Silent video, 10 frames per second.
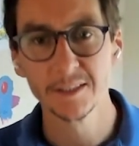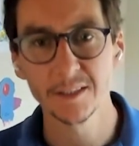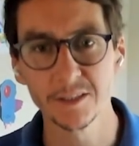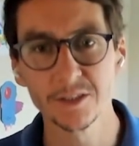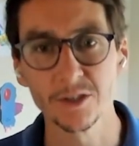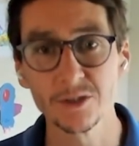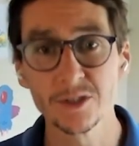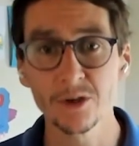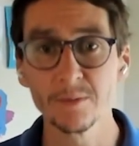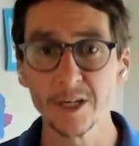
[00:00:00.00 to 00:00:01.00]
And
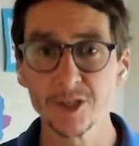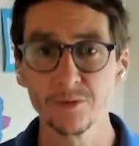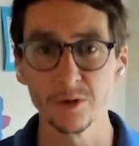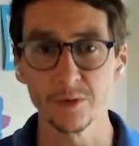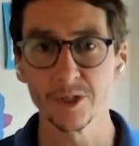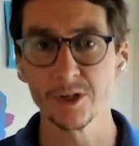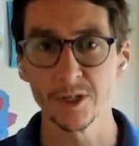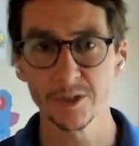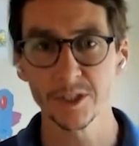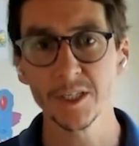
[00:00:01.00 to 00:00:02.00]
so much of what we're
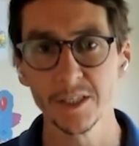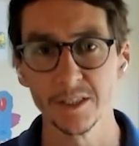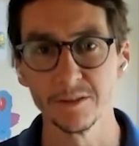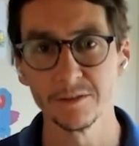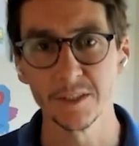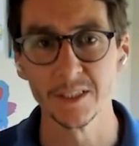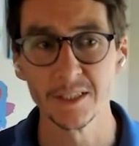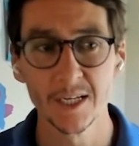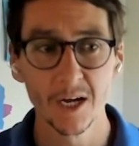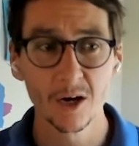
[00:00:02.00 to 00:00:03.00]
trying to achieve
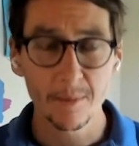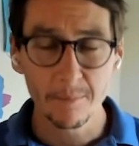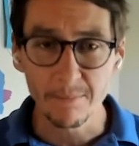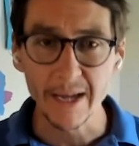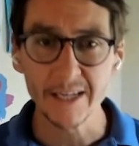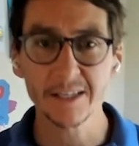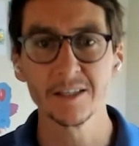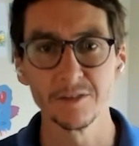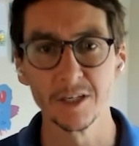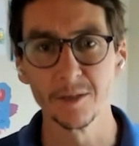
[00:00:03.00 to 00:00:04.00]
is make
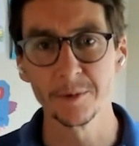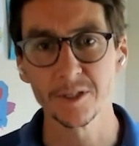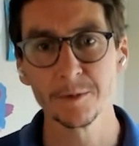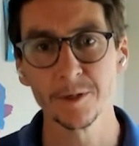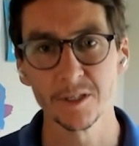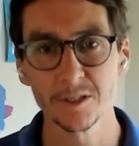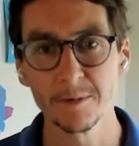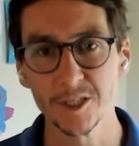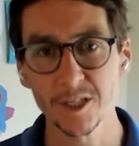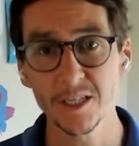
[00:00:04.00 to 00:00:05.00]
the developer experience
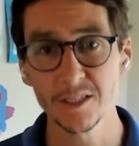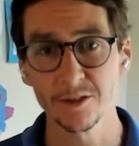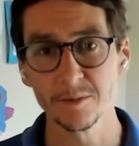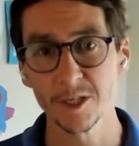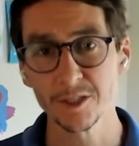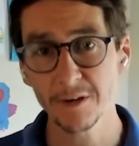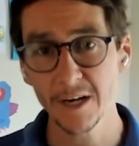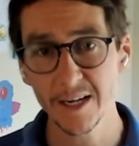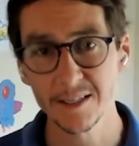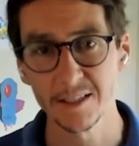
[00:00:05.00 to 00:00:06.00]
much easier and much
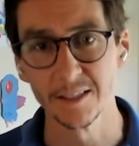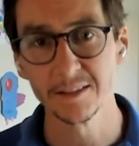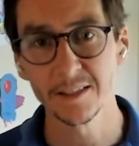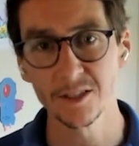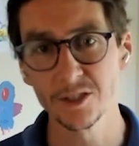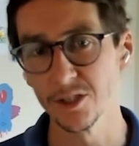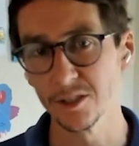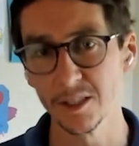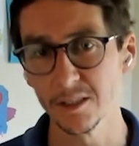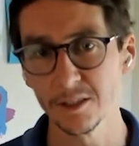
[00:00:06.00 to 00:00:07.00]
faster. That's
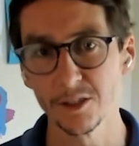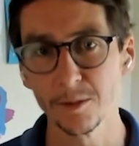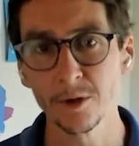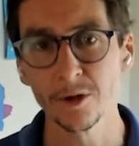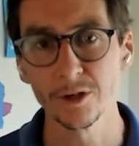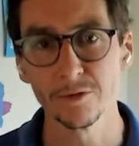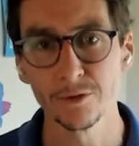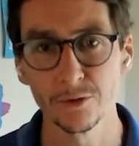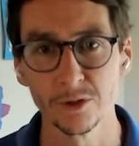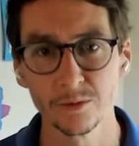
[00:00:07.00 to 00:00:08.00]
certainly, you know, the prerogative
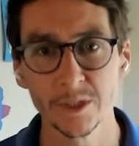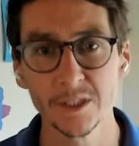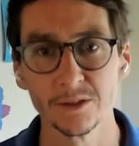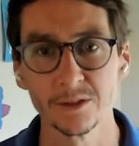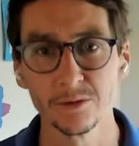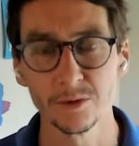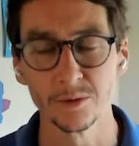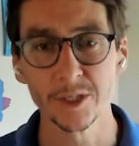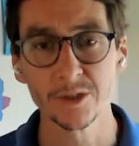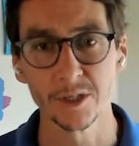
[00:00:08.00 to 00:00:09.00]
of what we do, of what
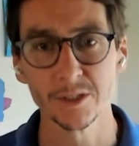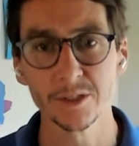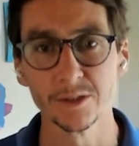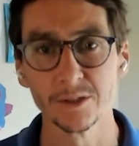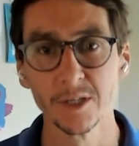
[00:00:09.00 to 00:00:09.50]
we're trying to do.